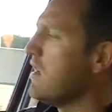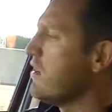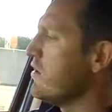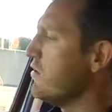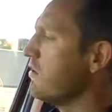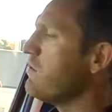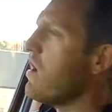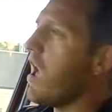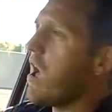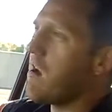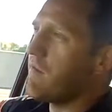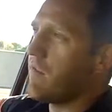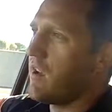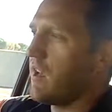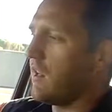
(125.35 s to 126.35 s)
You do
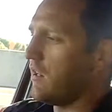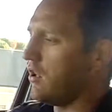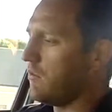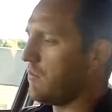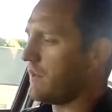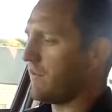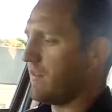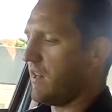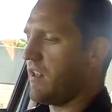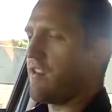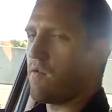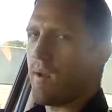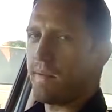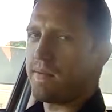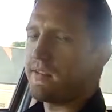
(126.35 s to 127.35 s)
have a little bit of a leather
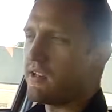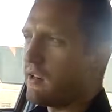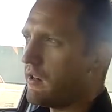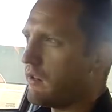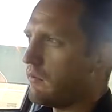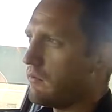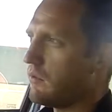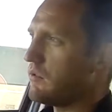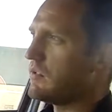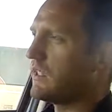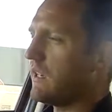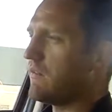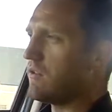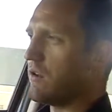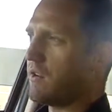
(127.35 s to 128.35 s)
wrap steering wheel, which
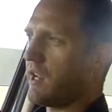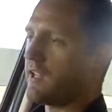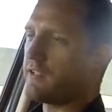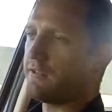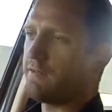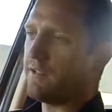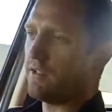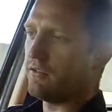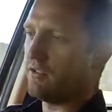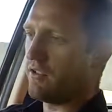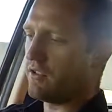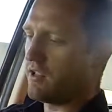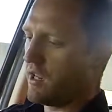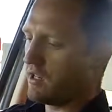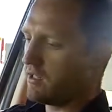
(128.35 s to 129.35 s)
gives you a nice feel to the
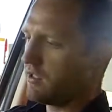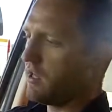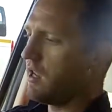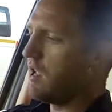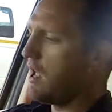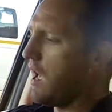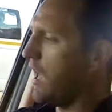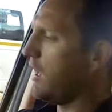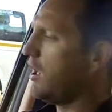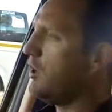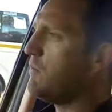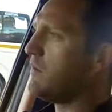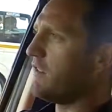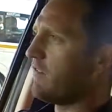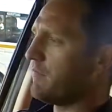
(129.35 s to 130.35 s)
touch, a little
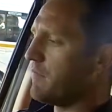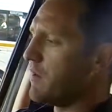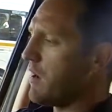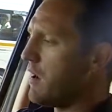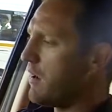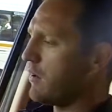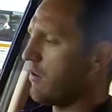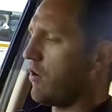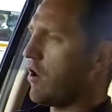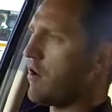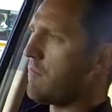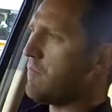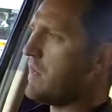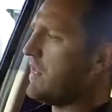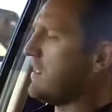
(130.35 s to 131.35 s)
bit of
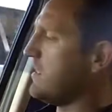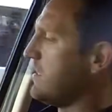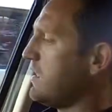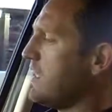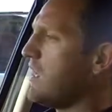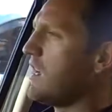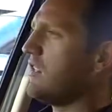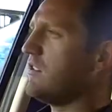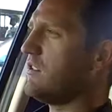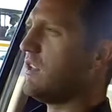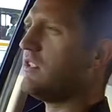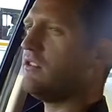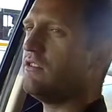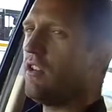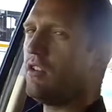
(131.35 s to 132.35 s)
chrome pieces here, so
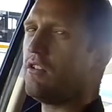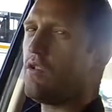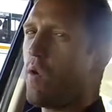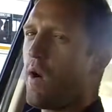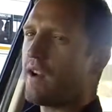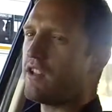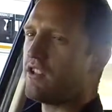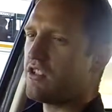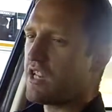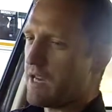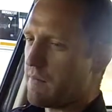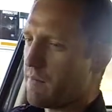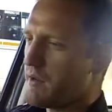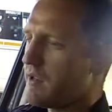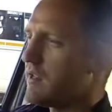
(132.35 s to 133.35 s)
it's not quite
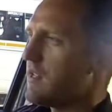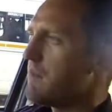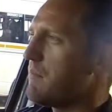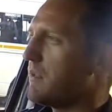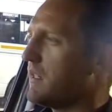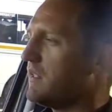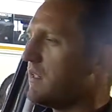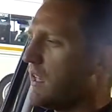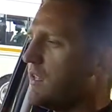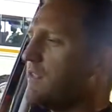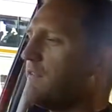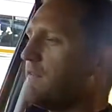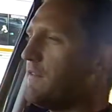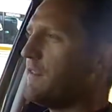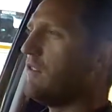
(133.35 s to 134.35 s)
cheap, but it does
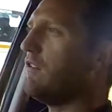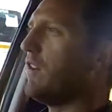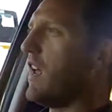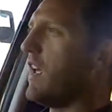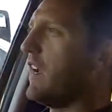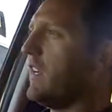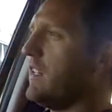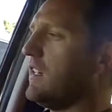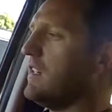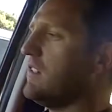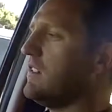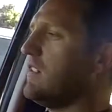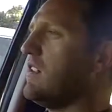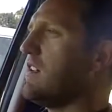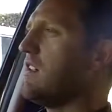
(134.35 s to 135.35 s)
feel like it
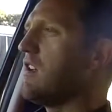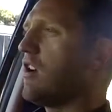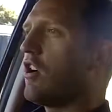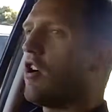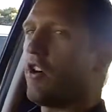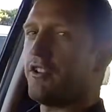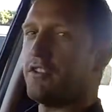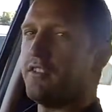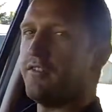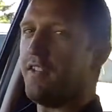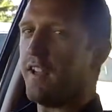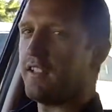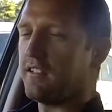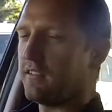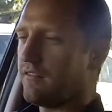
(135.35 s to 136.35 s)
is cost
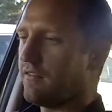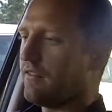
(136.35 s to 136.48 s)
effective.